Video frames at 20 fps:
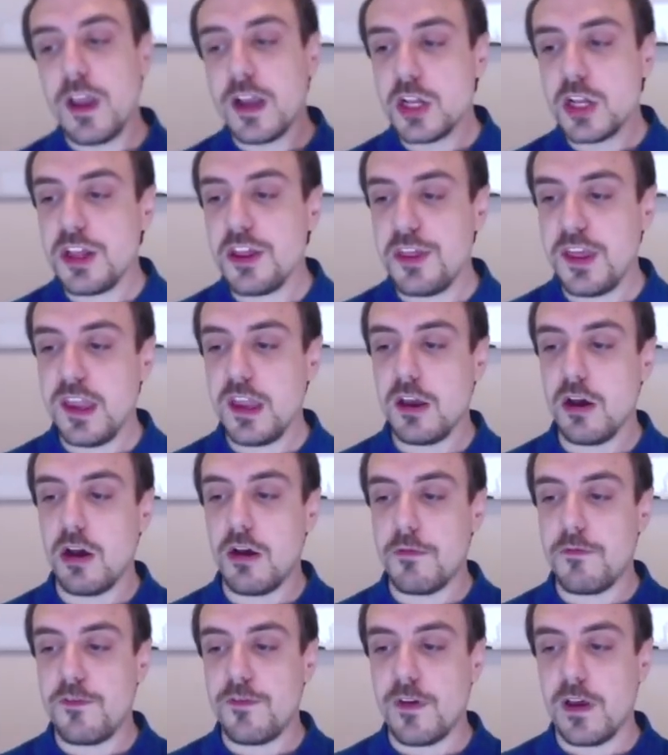we actually think
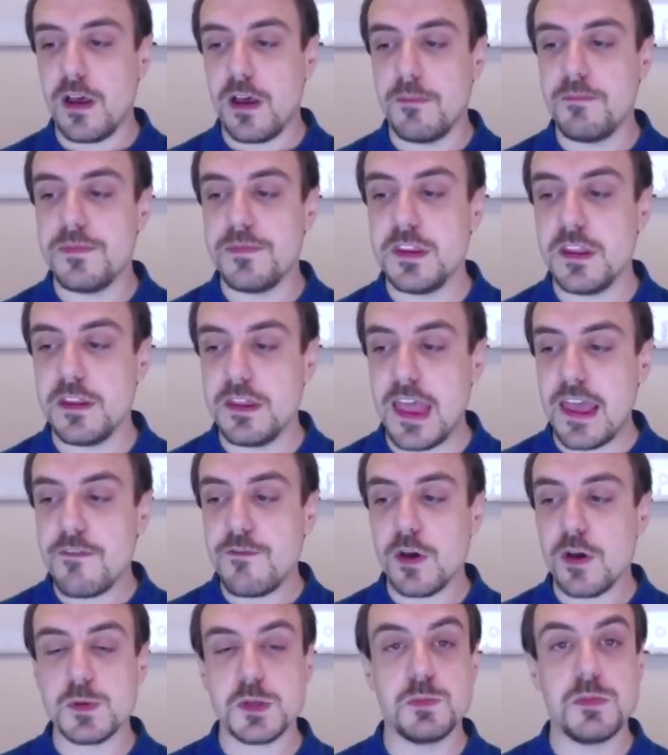of the
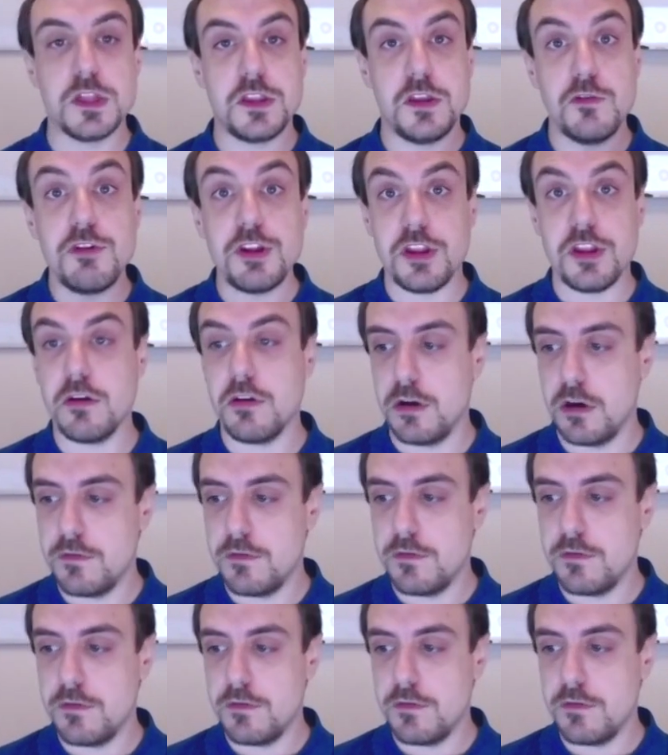DevOps maturity
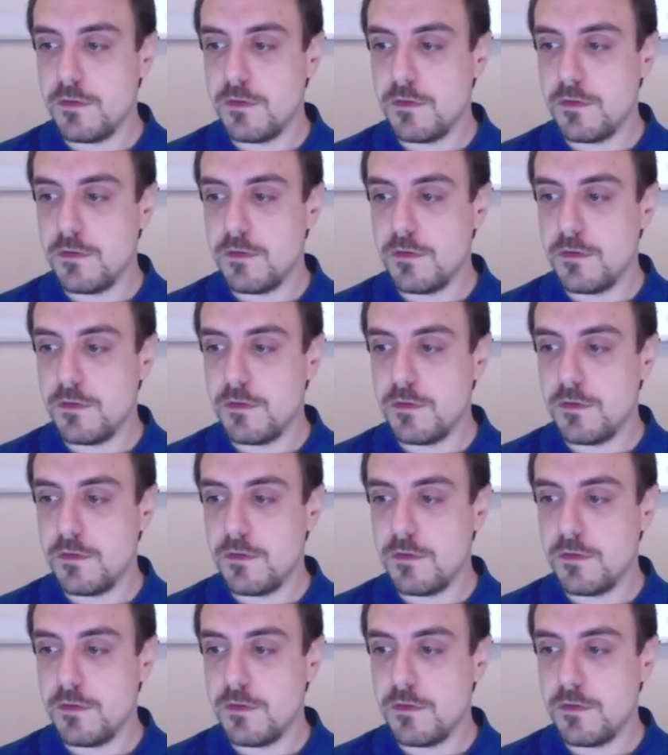curve,